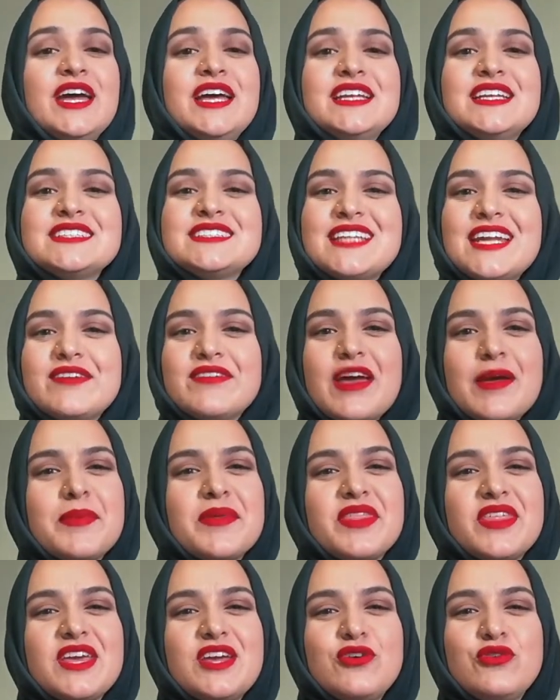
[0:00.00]
doesn't have
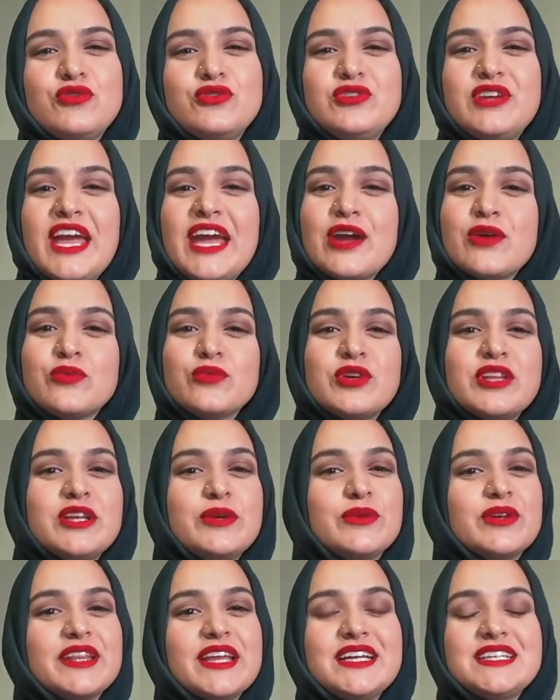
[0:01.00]
empathy, who can't really
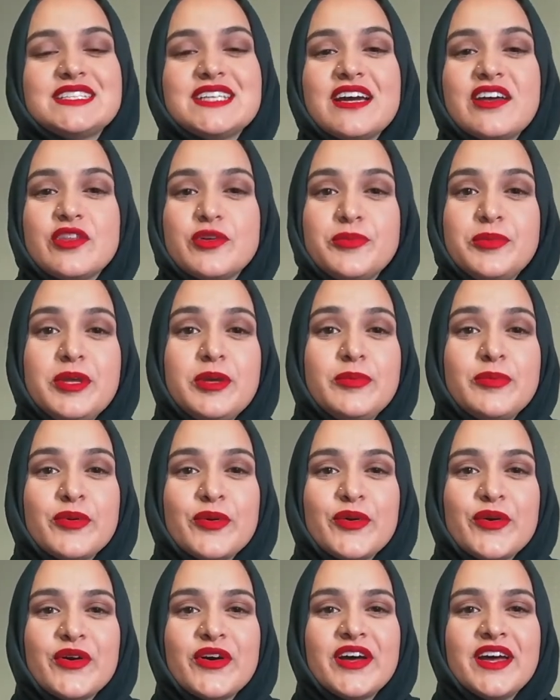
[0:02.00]
relate to other
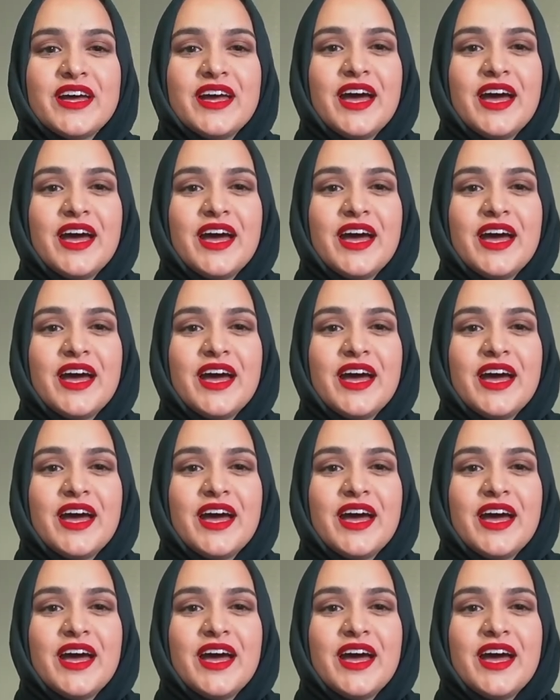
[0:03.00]
people.